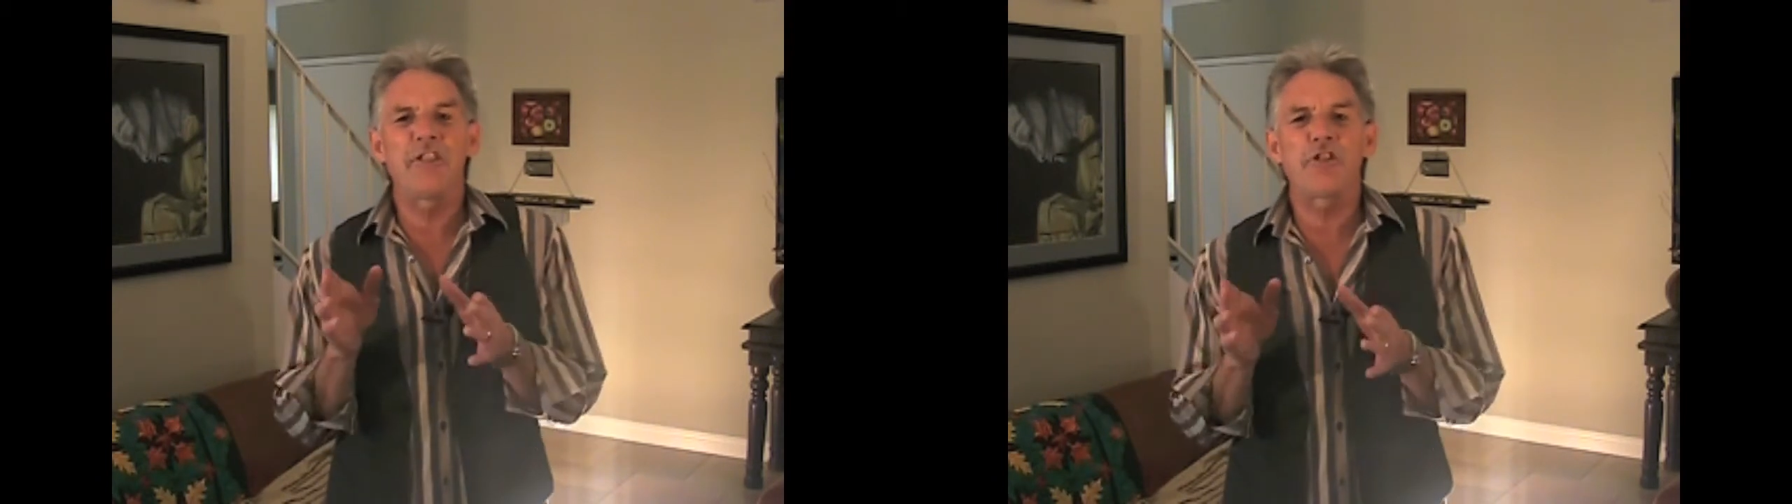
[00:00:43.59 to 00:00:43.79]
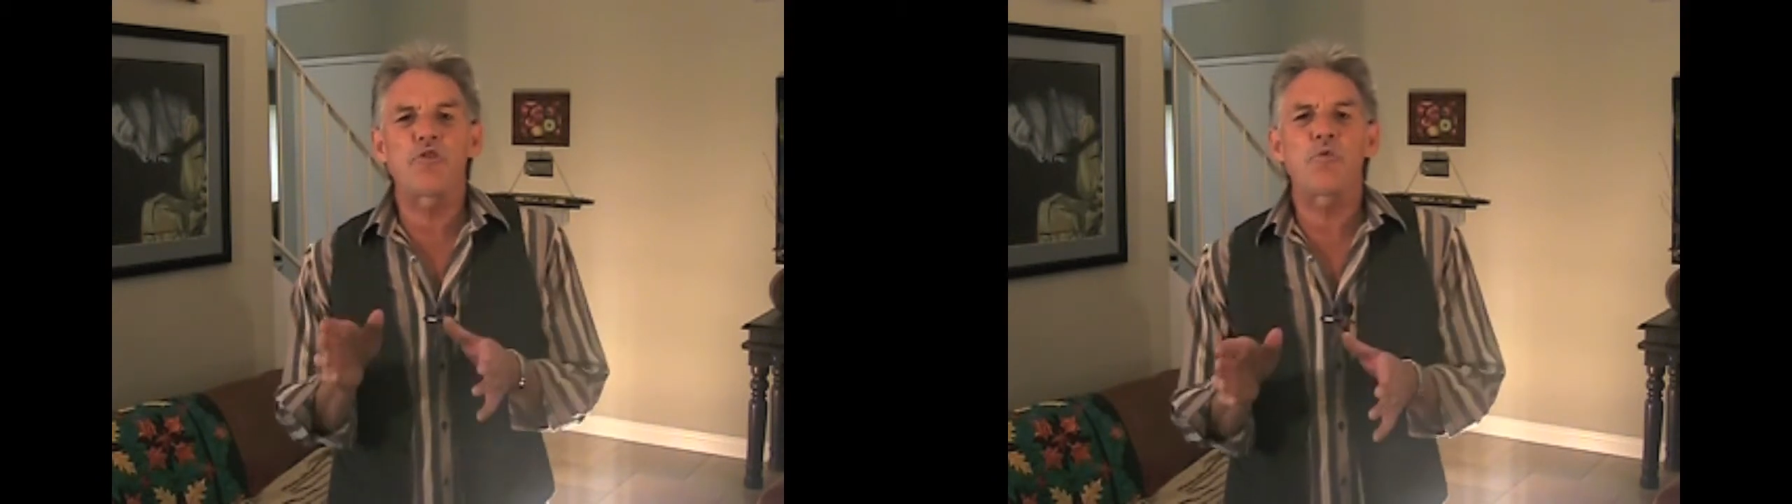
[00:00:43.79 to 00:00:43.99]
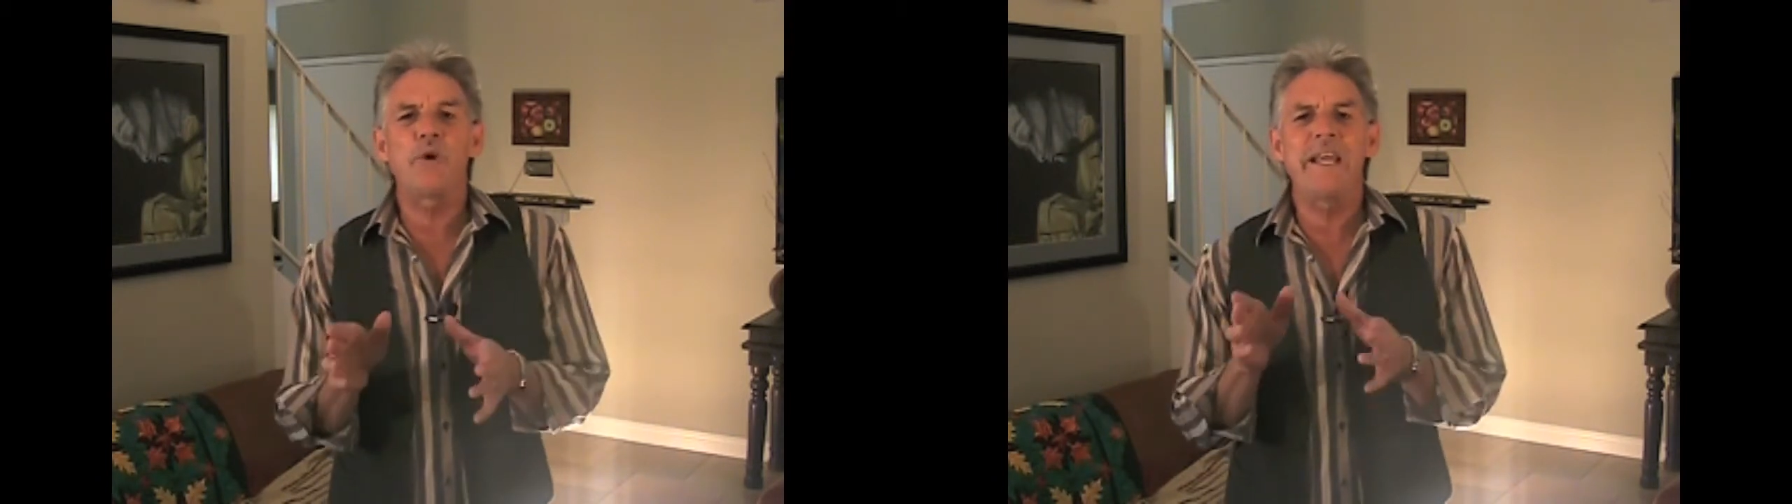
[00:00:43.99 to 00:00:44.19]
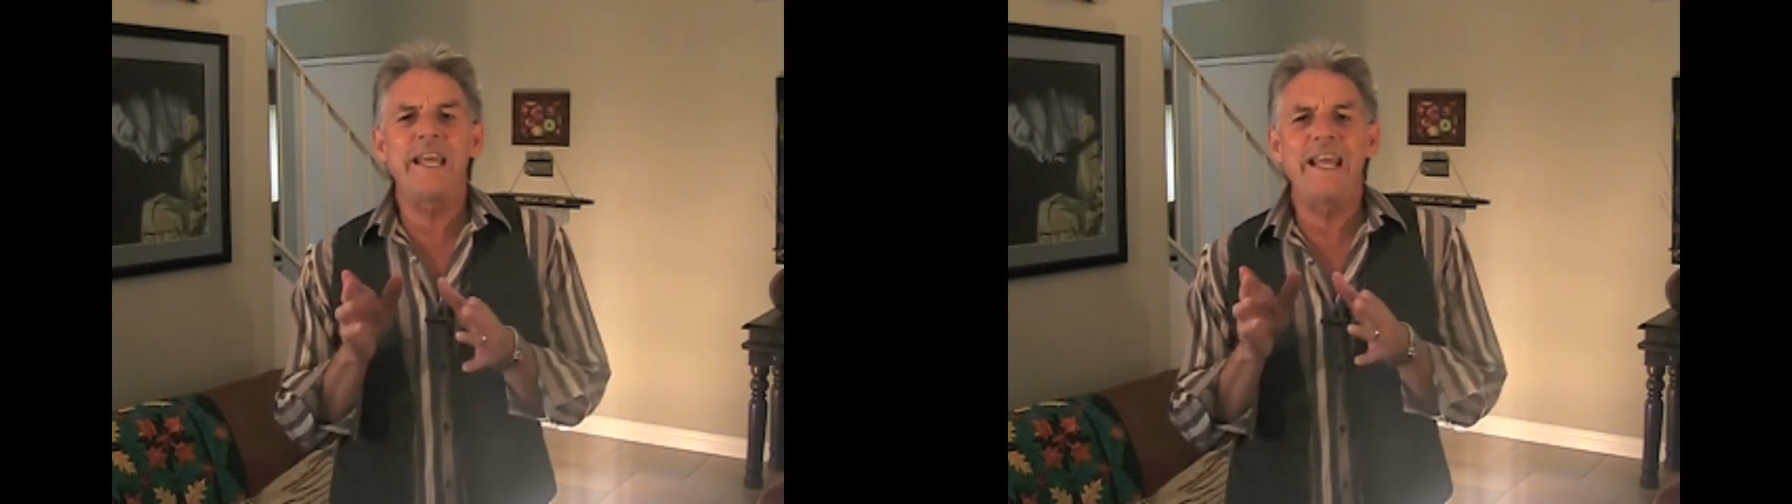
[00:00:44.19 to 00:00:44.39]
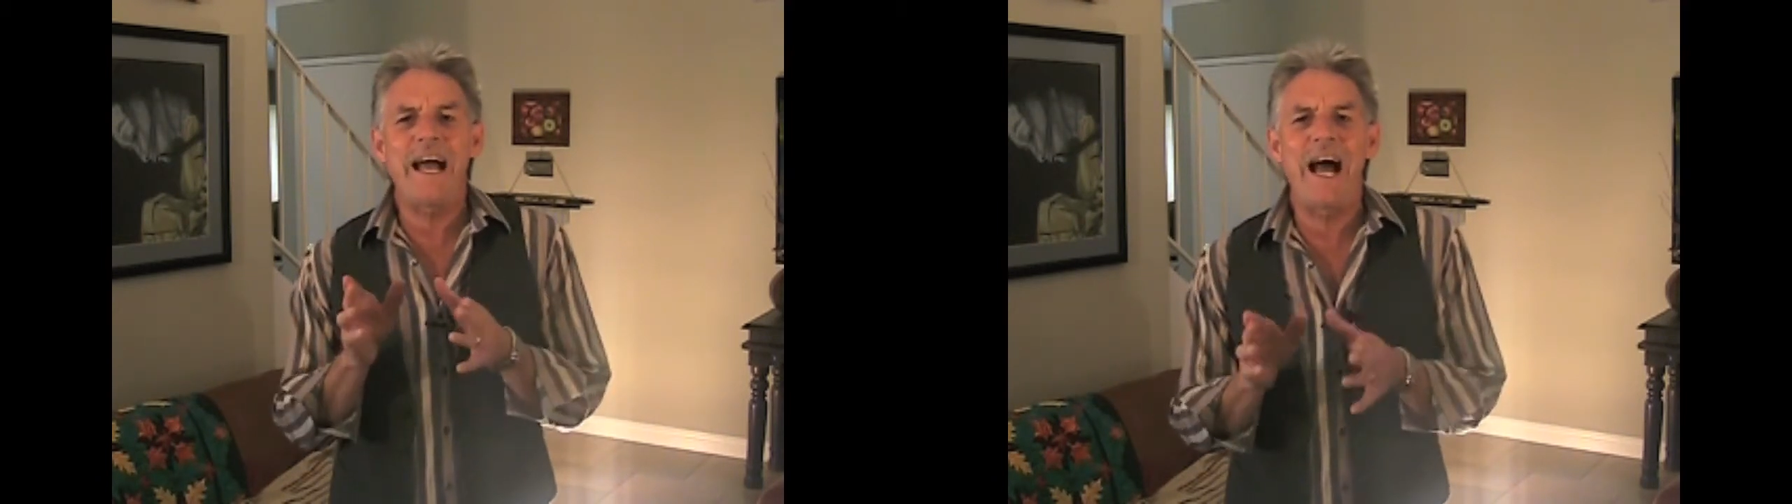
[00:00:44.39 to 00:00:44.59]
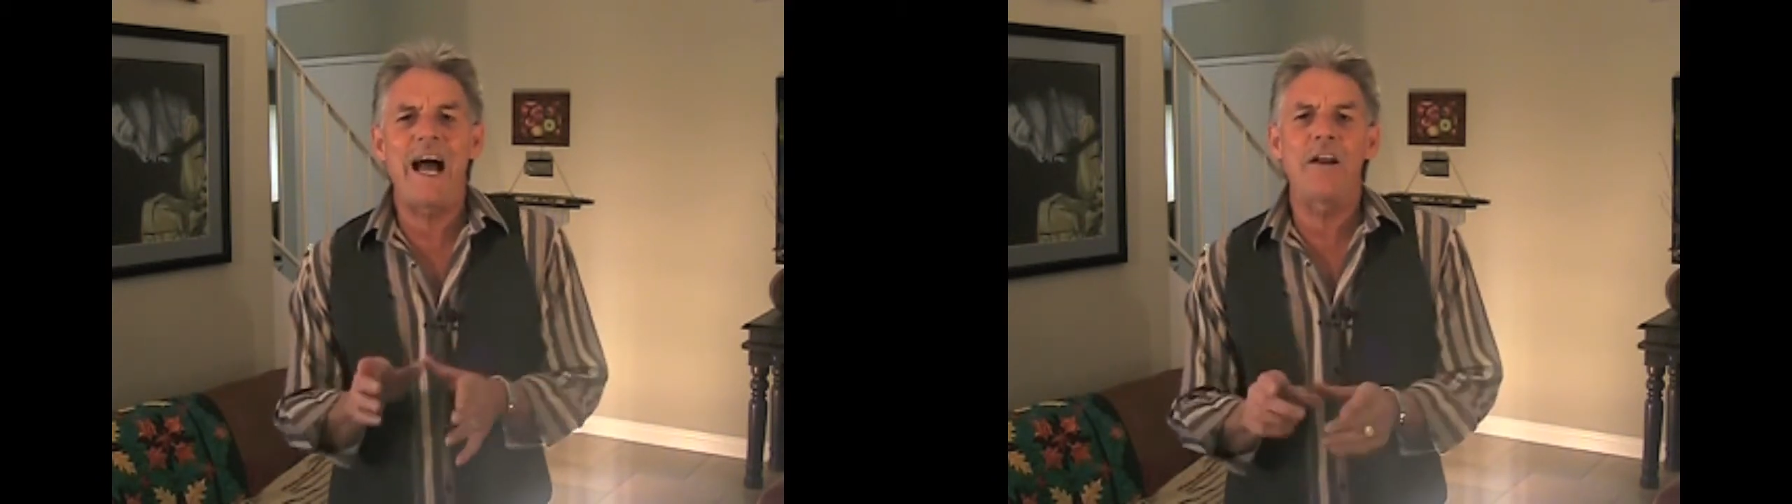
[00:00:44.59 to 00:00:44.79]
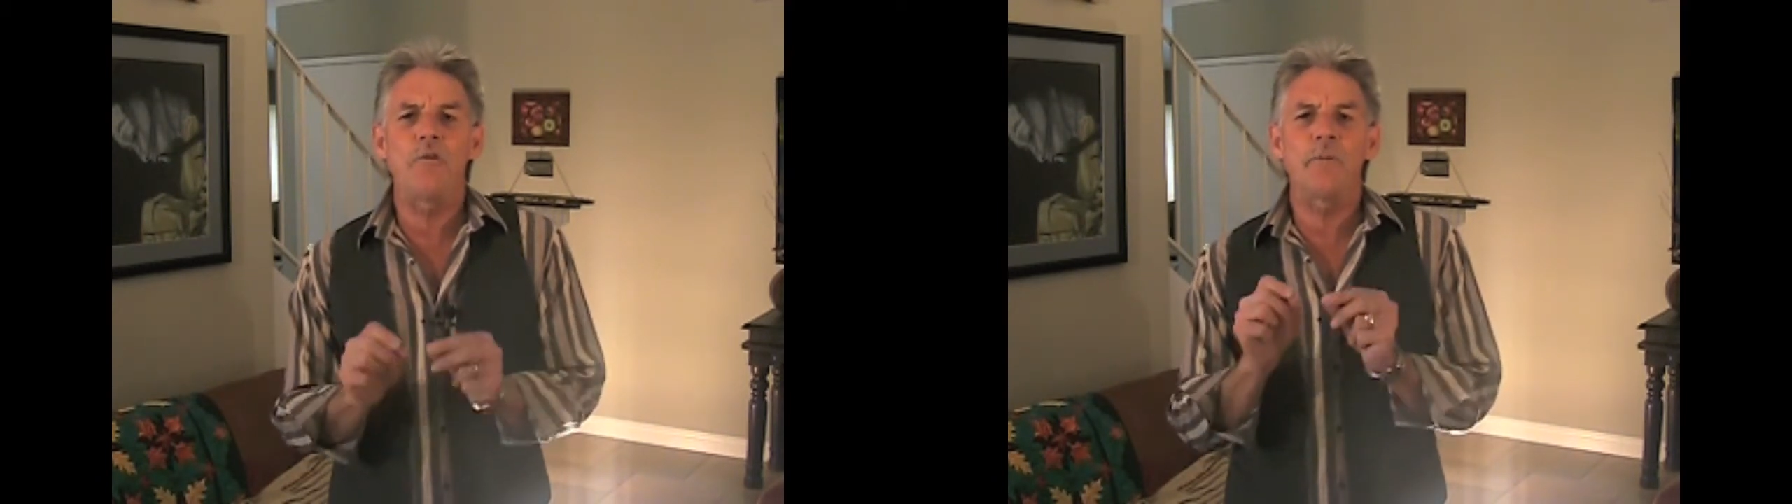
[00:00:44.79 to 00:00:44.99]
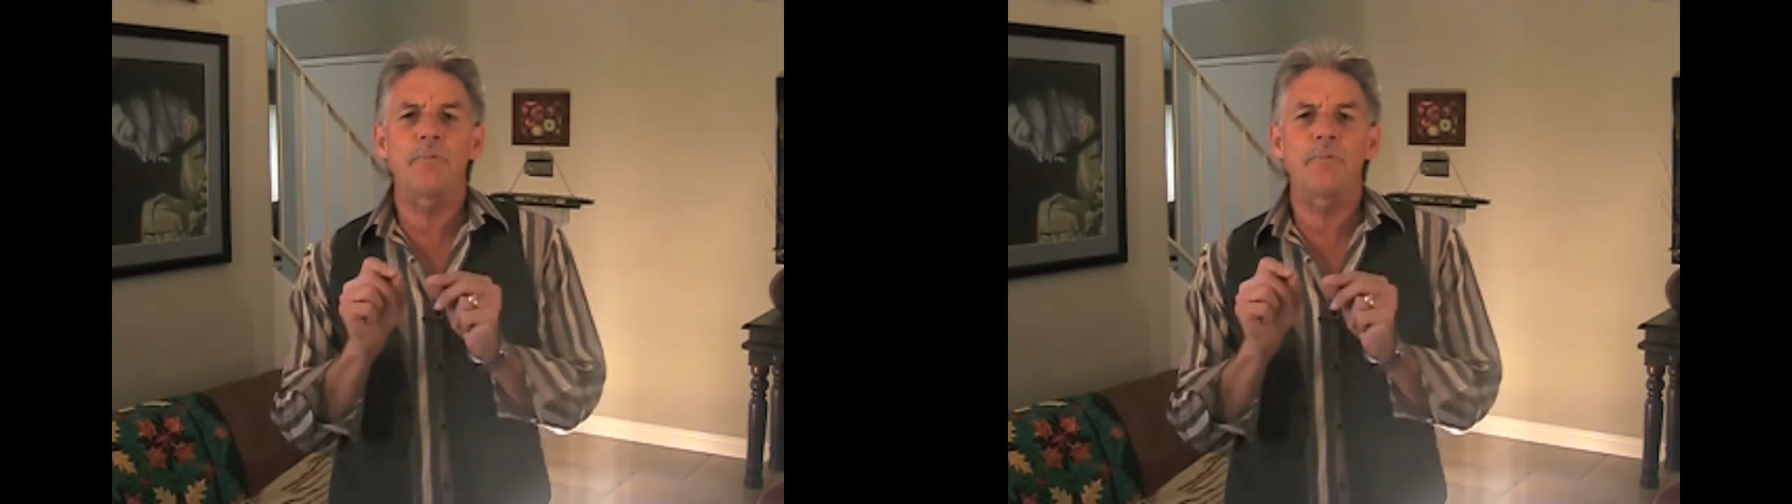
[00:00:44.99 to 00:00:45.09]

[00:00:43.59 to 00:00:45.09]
300